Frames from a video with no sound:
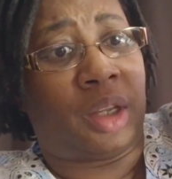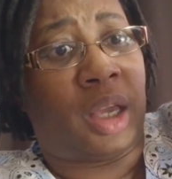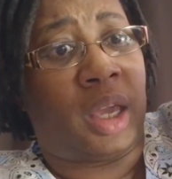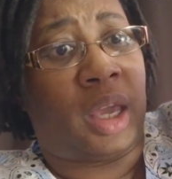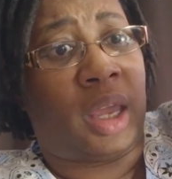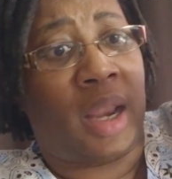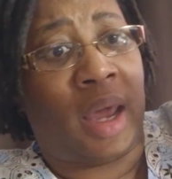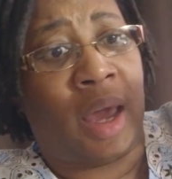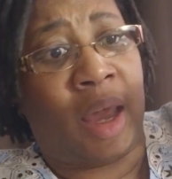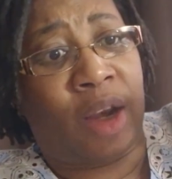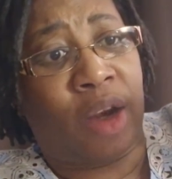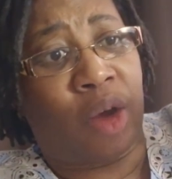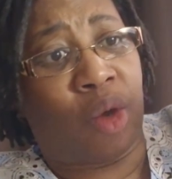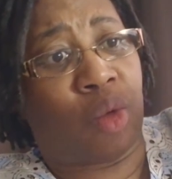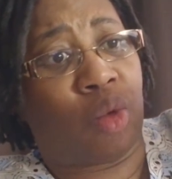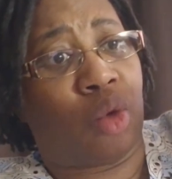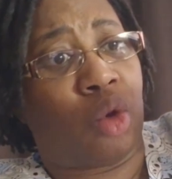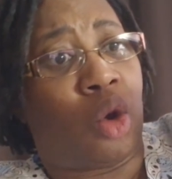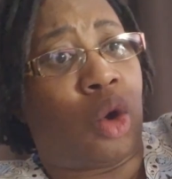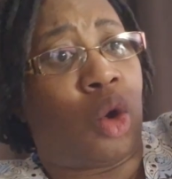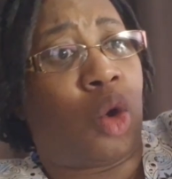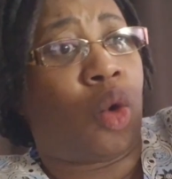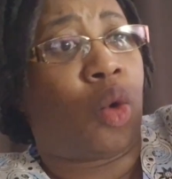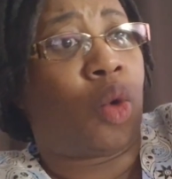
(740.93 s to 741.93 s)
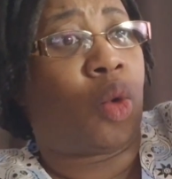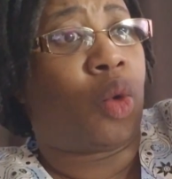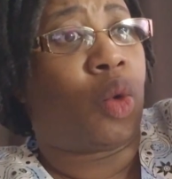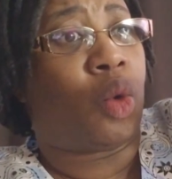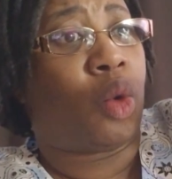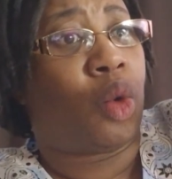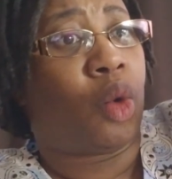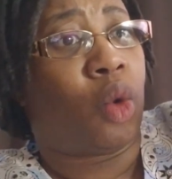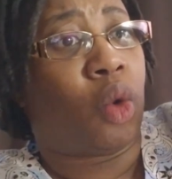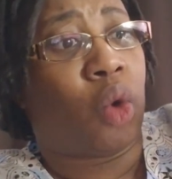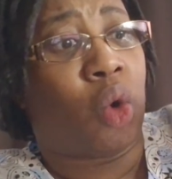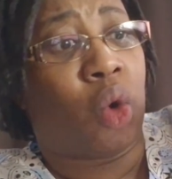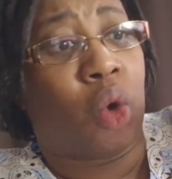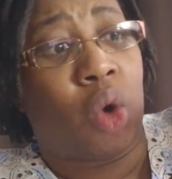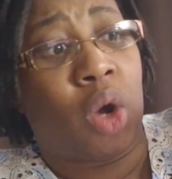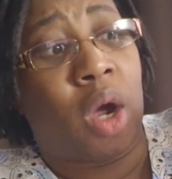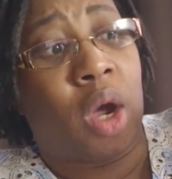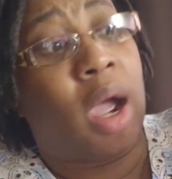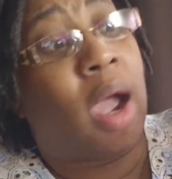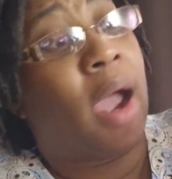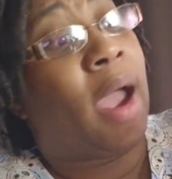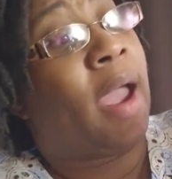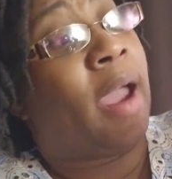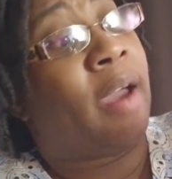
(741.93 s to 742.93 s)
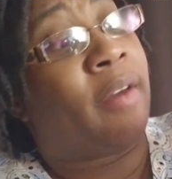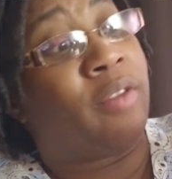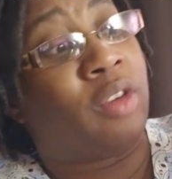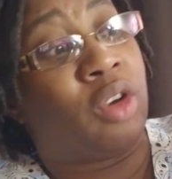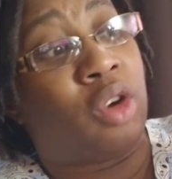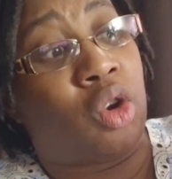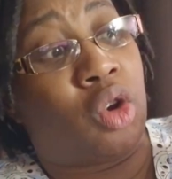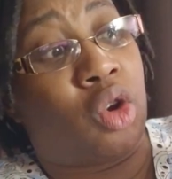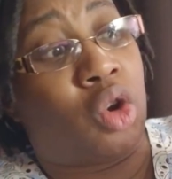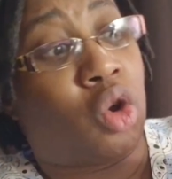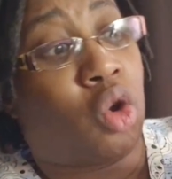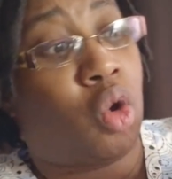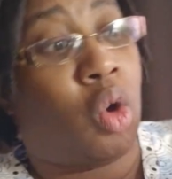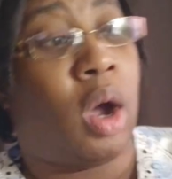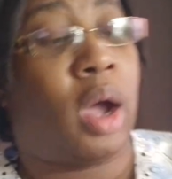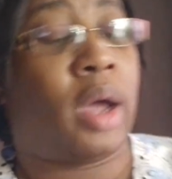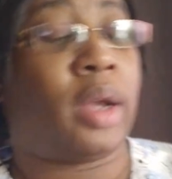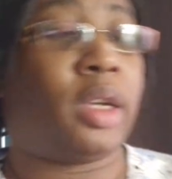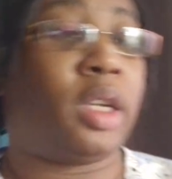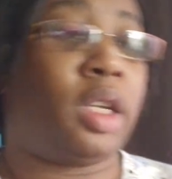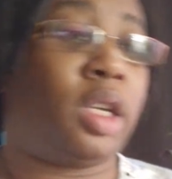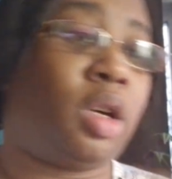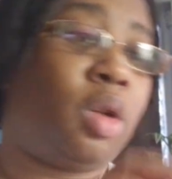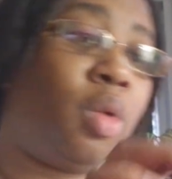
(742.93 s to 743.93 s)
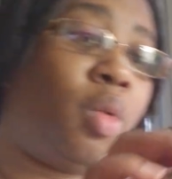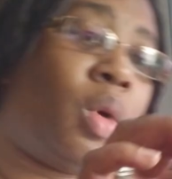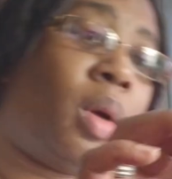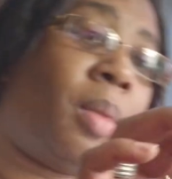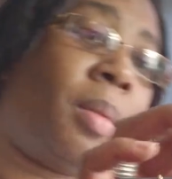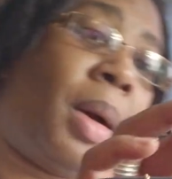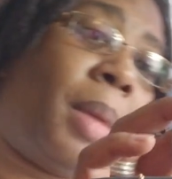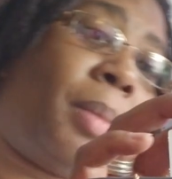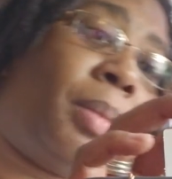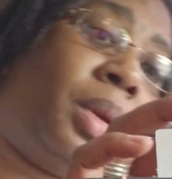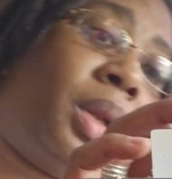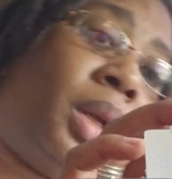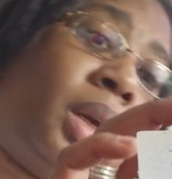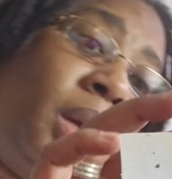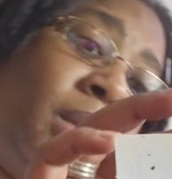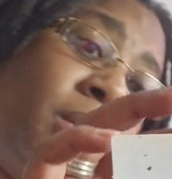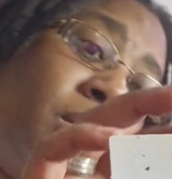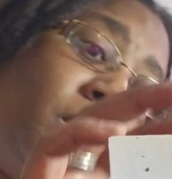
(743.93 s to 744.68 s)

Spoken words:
And I don't know. I have no idea where my plant